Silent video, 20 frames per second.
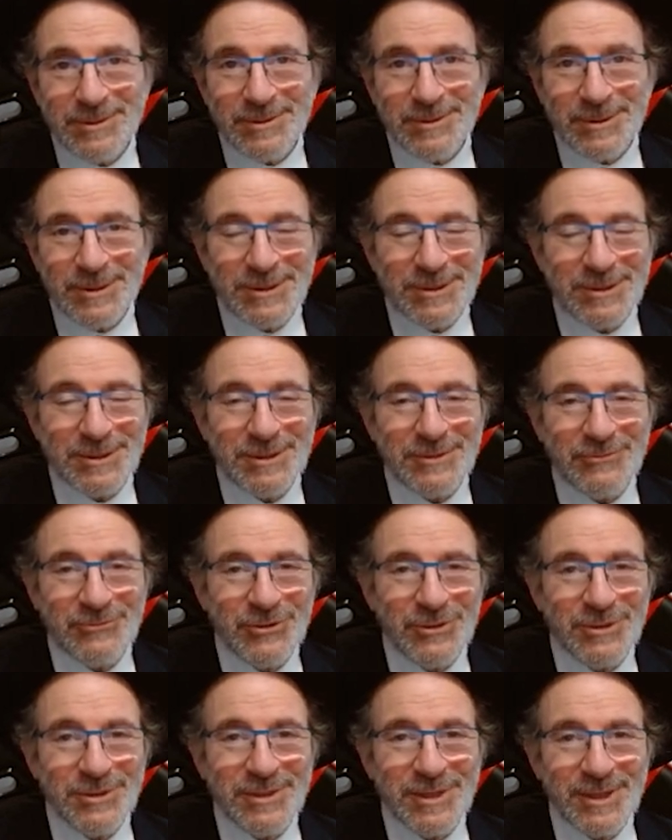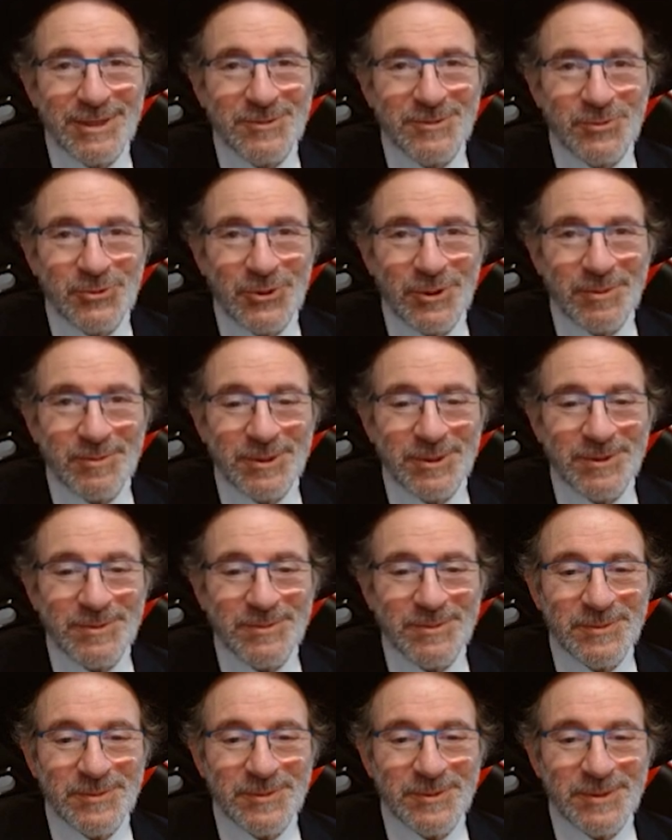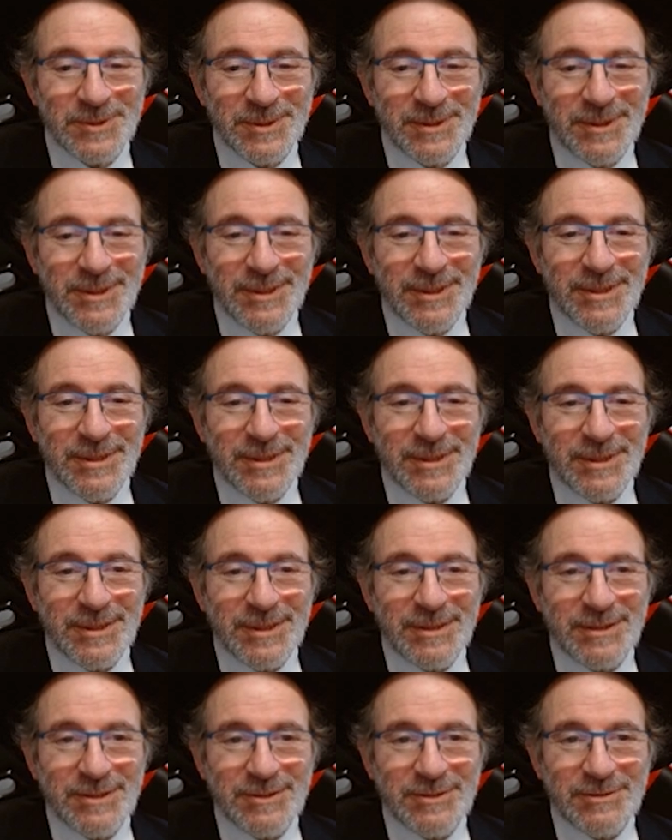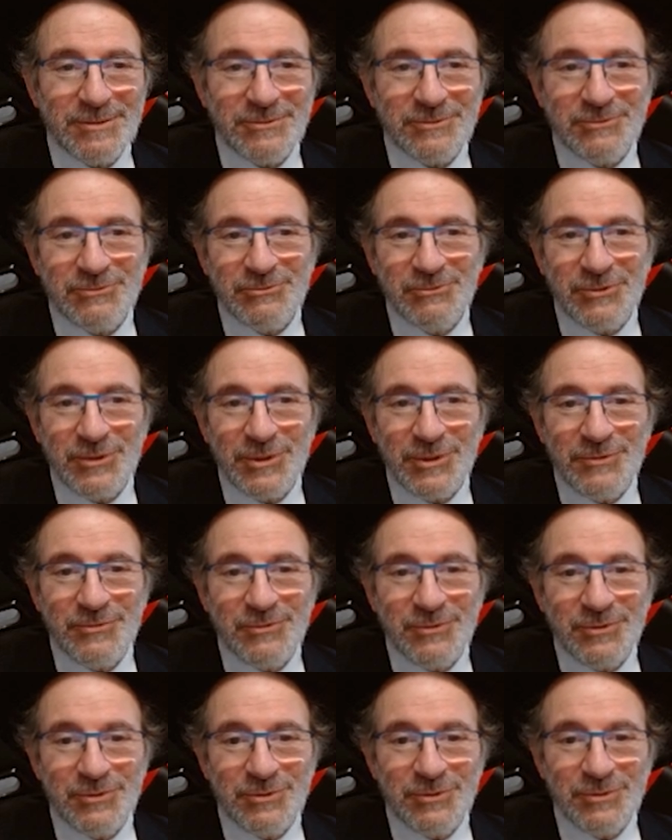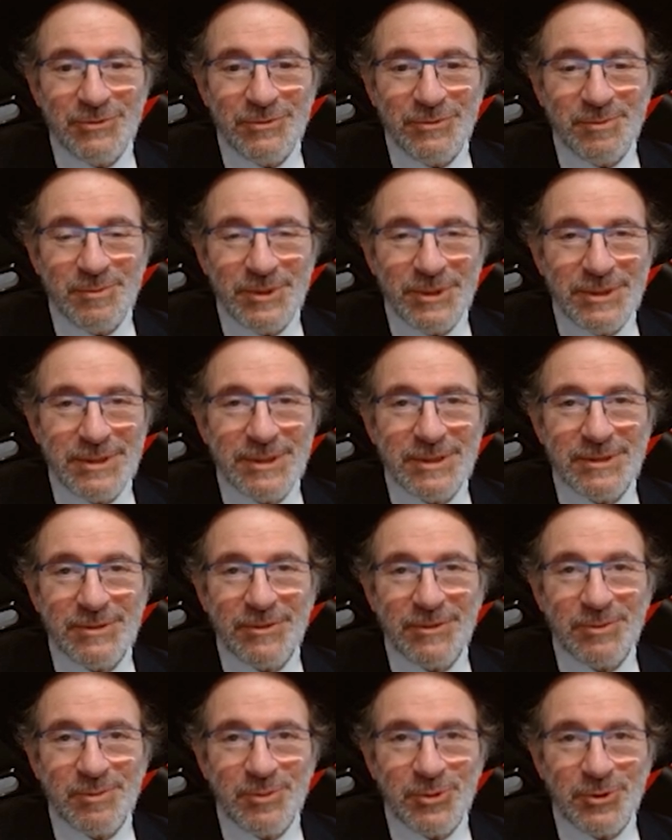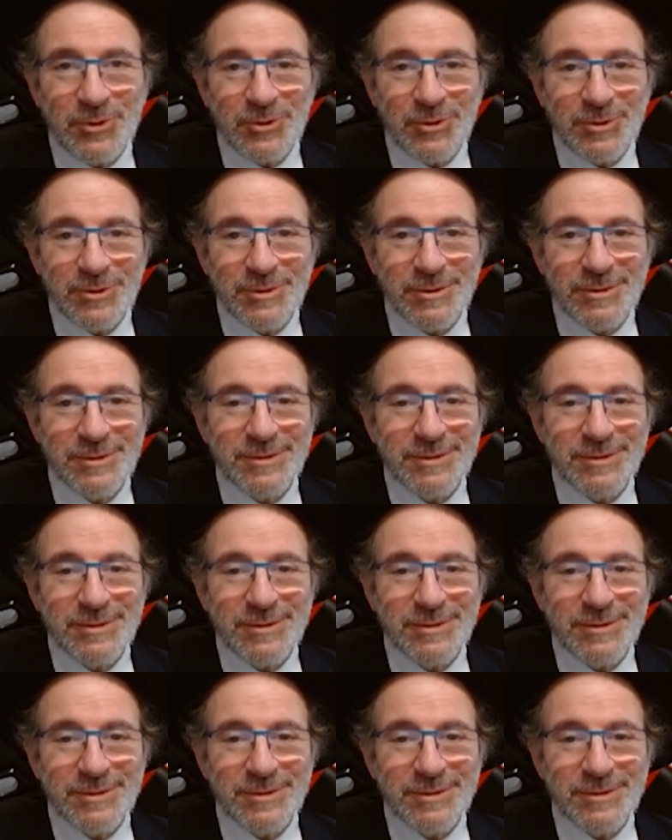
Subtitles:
It's a very nice problem. Very few pieces on the board.